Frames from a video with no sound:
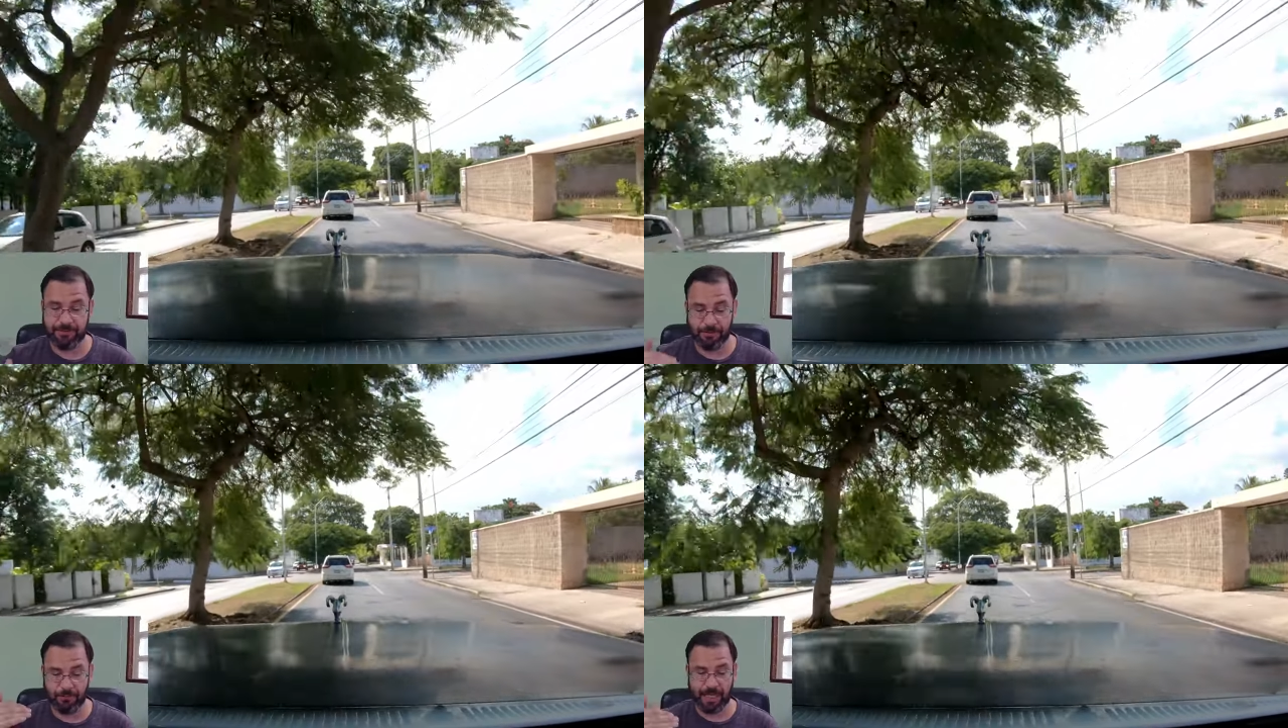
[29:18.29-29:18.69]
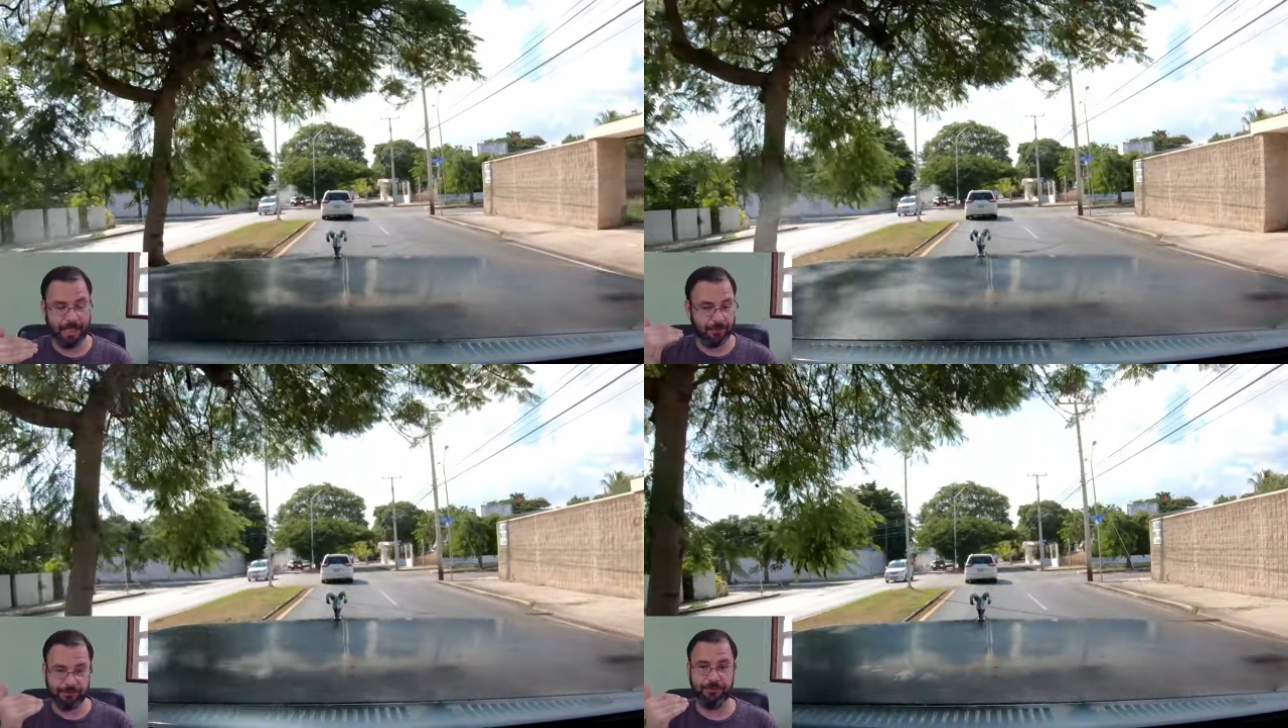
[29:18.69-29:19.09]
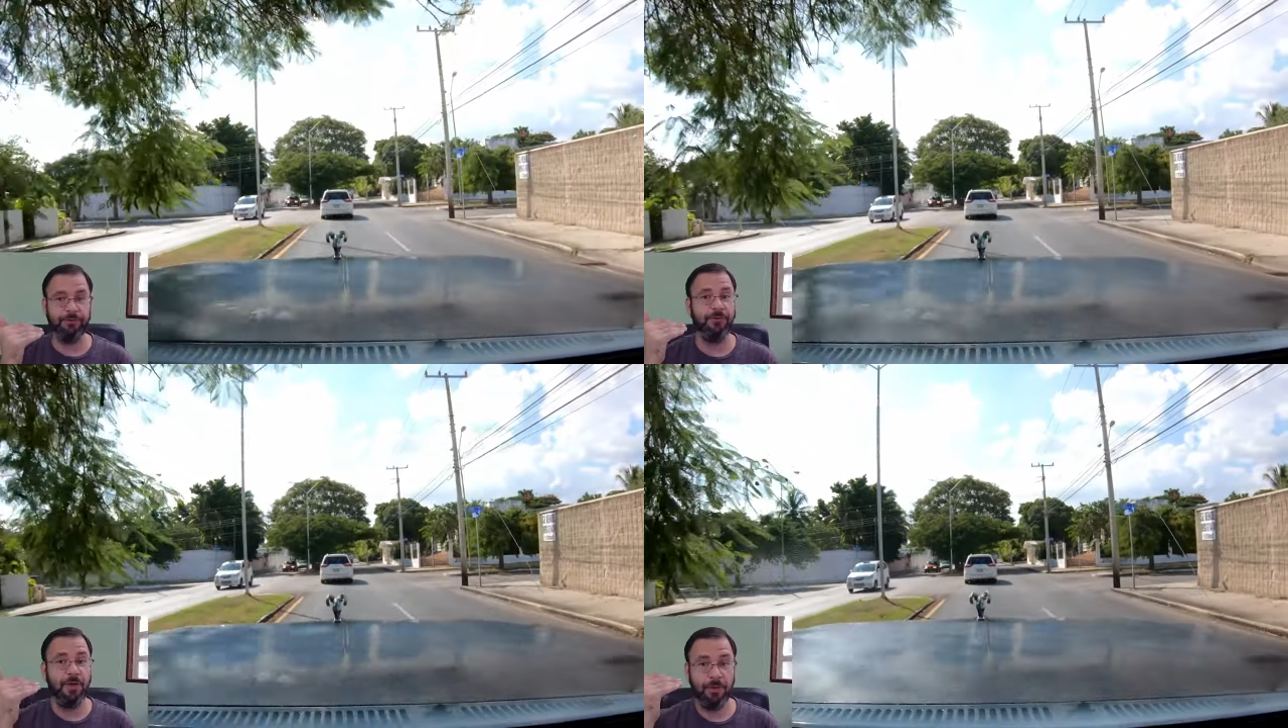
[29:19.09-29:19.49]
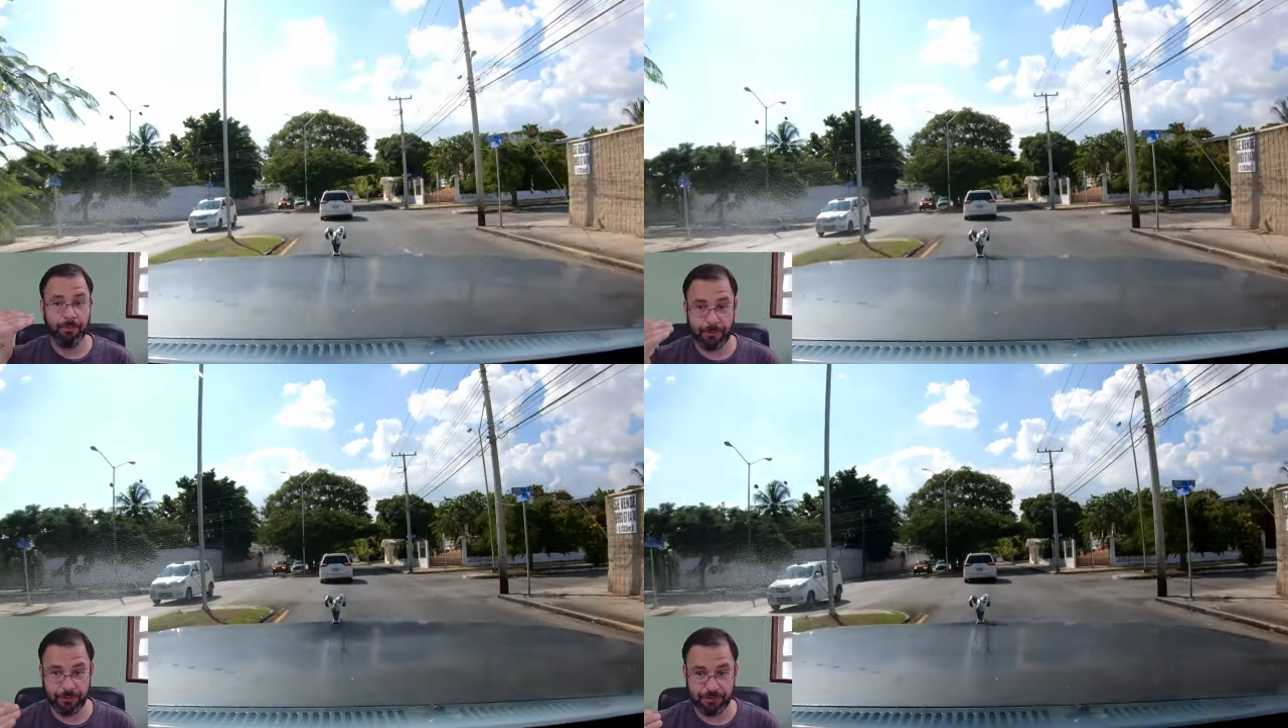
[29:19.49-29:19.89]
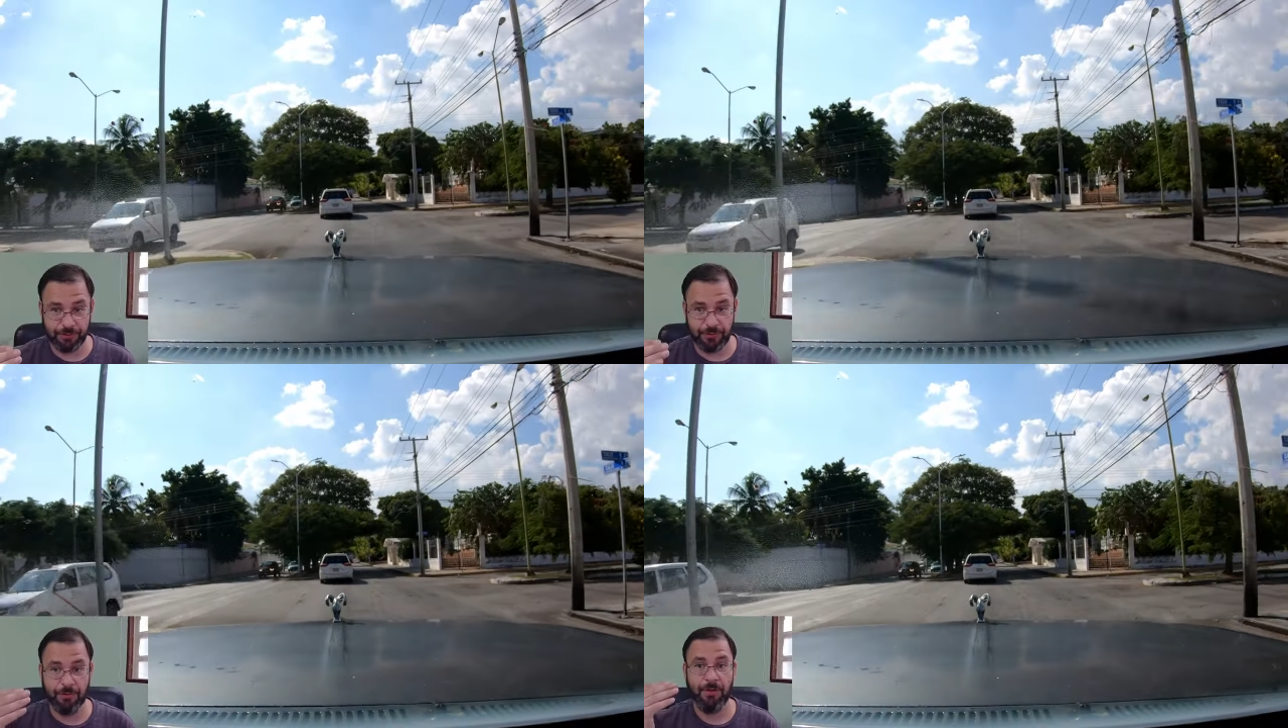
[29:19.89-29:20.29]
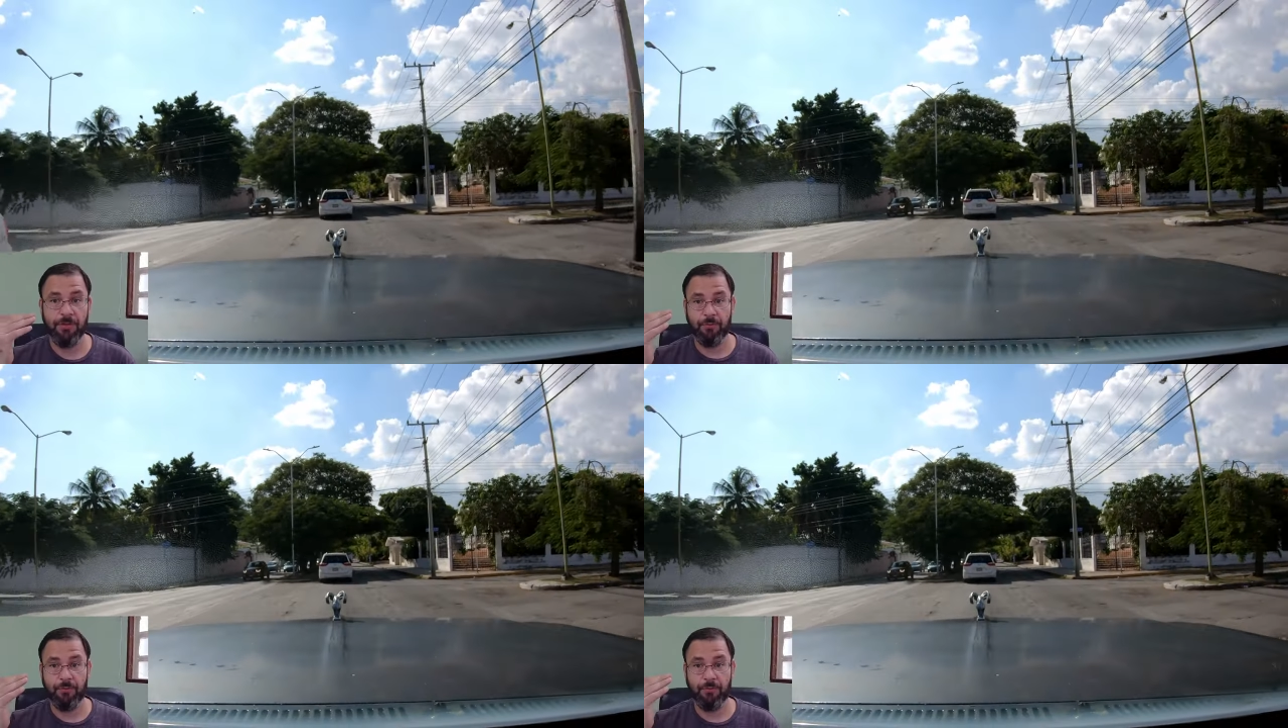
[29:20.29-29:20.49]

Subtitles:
So I also do personal